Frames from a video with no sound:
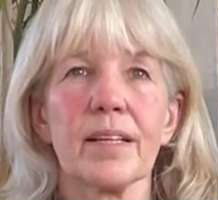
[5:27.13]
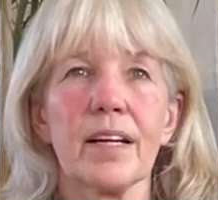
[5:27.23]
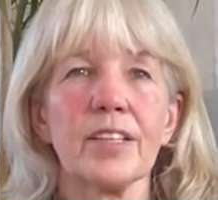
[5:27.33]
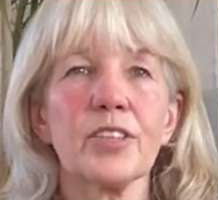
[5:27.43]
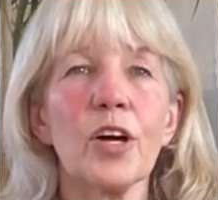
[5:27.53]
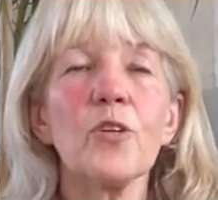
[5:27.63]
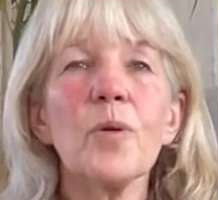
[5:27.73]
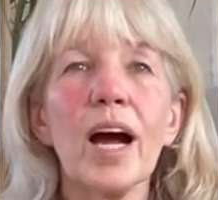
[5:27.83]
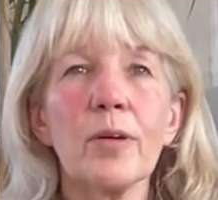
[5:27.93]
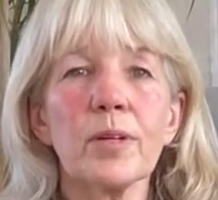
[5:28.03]
I know
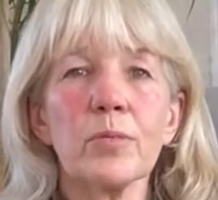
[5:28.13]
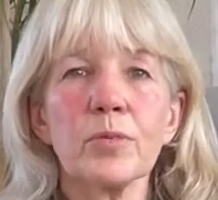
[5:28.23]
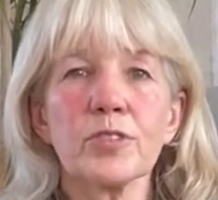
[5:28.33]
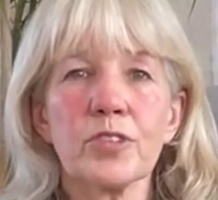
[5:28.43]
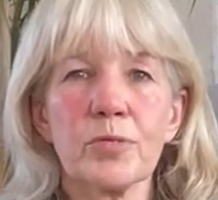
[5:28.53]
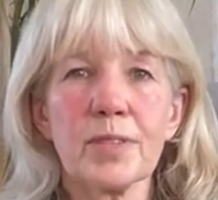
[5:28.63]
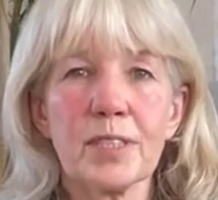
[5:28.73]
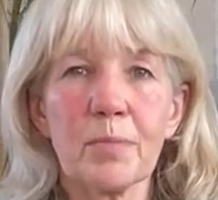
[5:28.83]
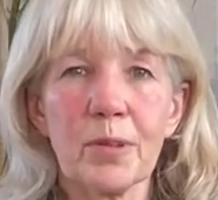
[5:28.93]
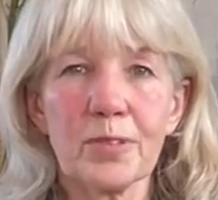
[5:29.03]
how I want to
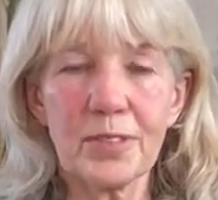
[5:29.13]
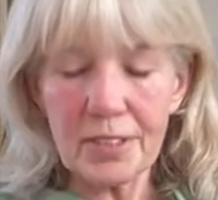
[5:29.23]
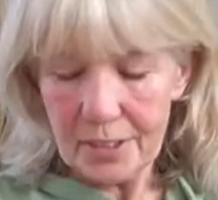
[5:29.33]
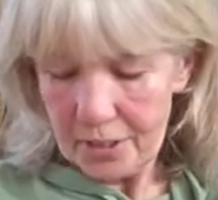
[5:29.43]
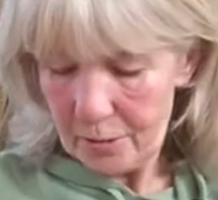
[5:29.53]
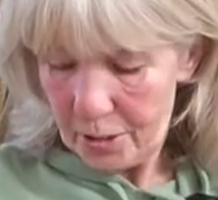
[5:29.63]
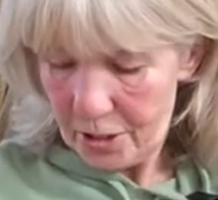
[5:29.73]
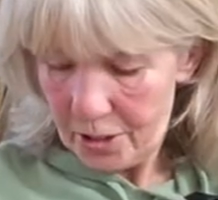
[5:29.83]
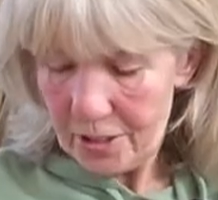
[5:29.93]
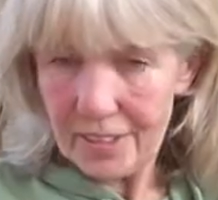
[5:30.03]
respond. So we're
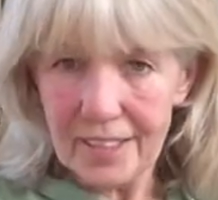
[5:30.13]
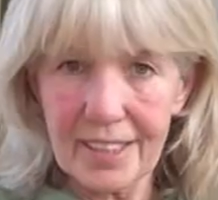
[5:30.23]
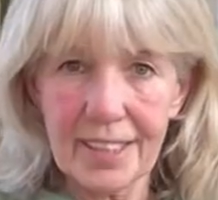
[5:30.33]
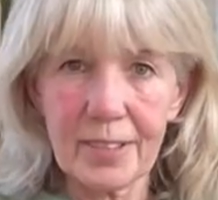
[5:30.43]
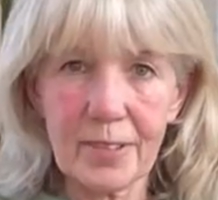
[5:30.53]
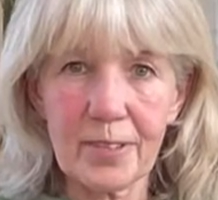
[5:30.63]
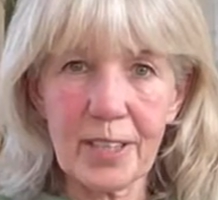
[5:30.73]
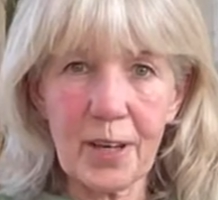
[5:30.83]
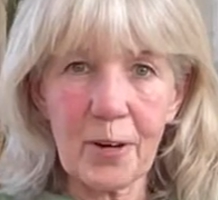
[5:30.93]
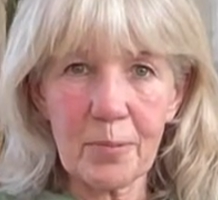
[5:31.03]
just underneath
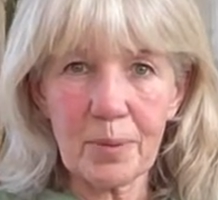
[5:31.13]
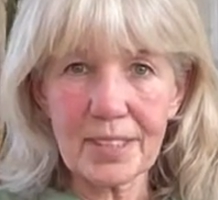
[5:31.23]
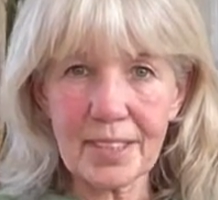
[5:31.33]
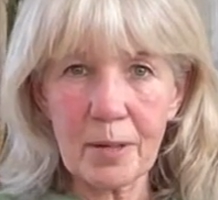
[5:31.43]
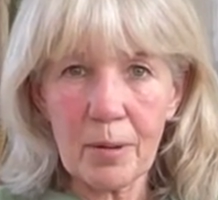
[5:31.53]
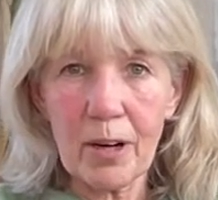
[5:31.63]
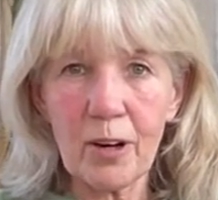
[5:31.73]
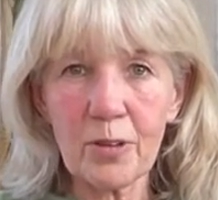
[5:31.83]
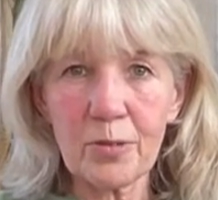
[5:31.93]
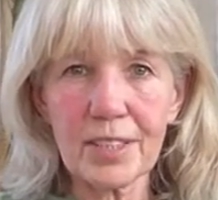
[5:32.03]
the armpits there, about
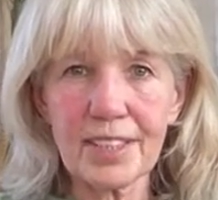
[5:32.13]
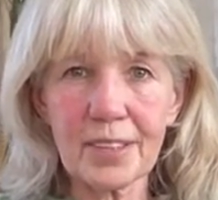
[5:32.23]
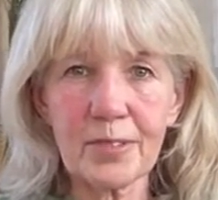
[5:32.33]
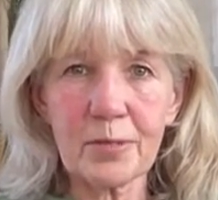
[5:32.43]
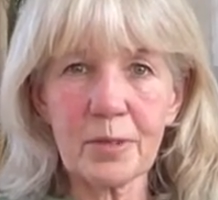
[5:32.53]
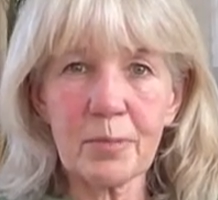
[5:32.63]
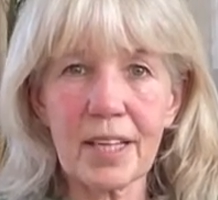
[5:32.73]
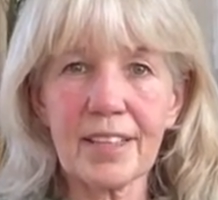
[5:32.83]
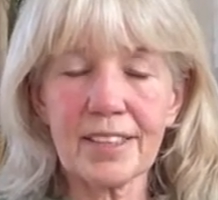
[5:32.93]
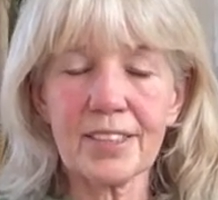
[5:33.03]
halfway down the rib
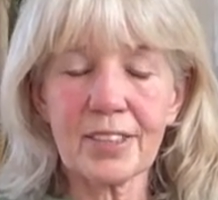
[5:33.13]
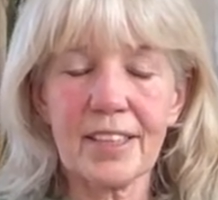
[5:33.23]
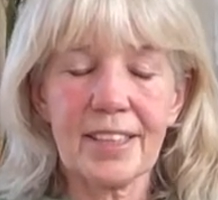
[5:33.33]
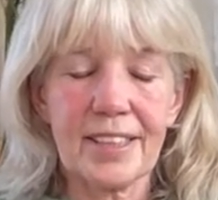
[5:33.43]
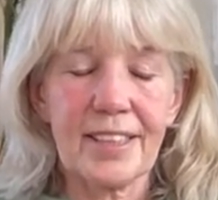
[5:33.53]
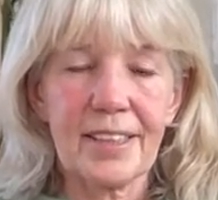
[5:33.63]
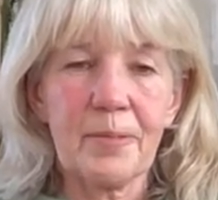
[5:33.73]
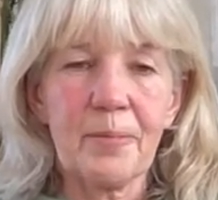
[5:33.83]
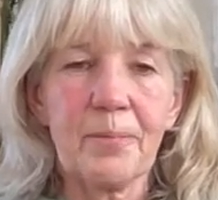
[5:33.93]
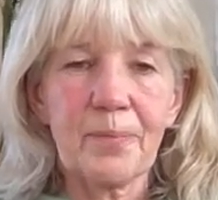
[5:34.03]
cage.
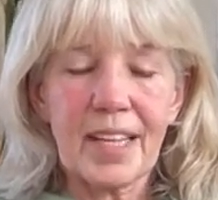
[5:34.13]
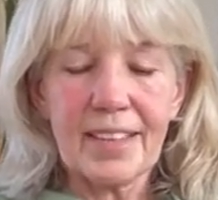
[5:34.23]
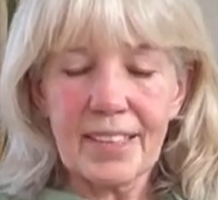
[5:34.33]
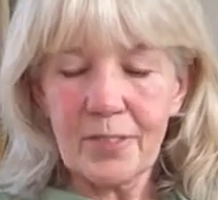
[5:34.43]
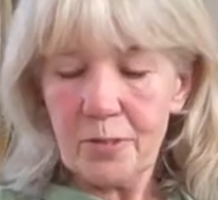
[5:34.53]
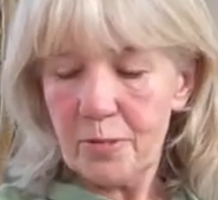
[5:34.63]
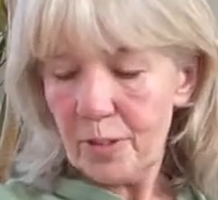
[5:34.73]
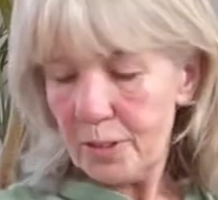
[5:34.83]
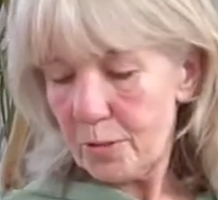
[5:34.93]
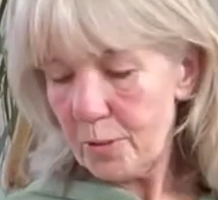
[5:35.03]
And then the
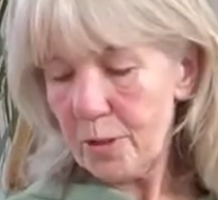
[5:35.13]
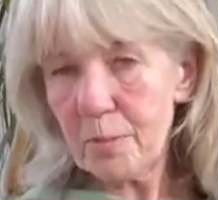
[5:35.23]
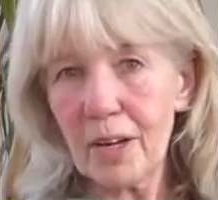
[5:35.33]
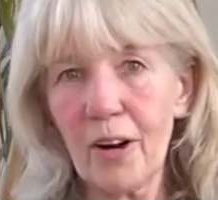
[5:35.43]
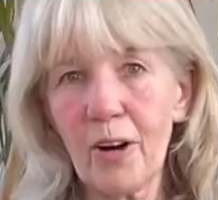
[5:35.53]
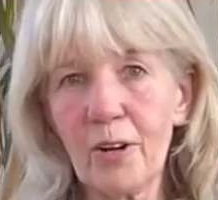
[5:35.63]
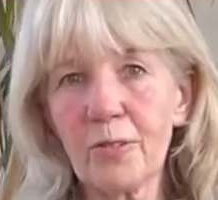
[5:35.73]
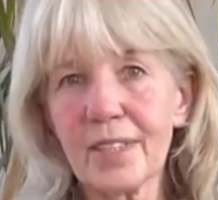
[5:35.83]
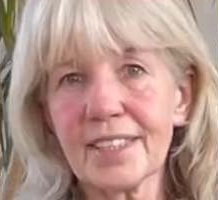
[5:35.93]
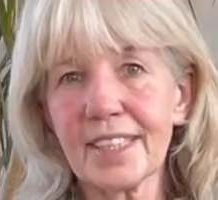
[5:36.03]
final one about
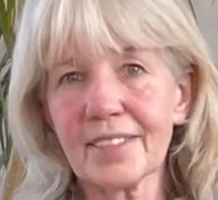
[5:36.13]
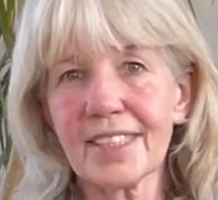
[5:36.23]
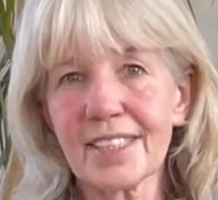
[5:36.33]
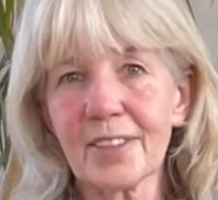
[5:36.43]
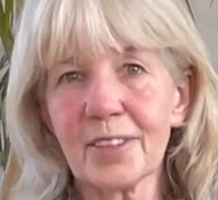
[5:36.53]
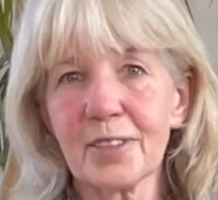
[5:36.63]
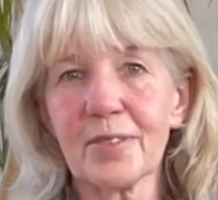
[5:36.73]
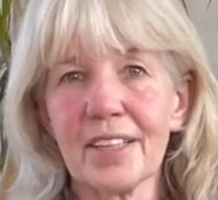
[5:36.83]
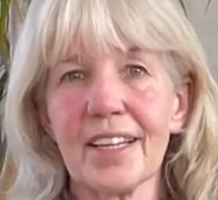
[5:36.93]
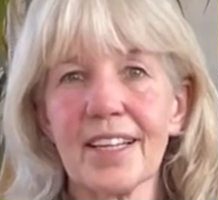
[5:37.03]
halfway down the side of the
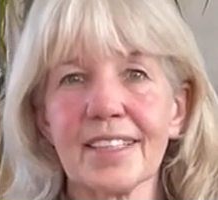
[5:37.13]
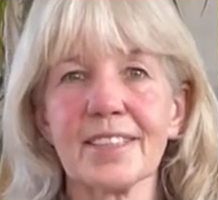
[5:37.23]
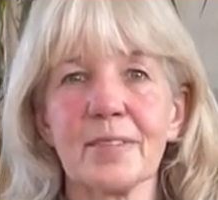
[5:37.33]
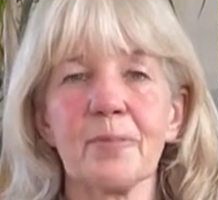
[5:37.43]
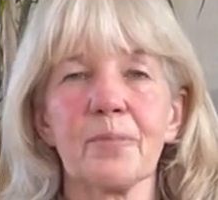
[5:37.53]
legs.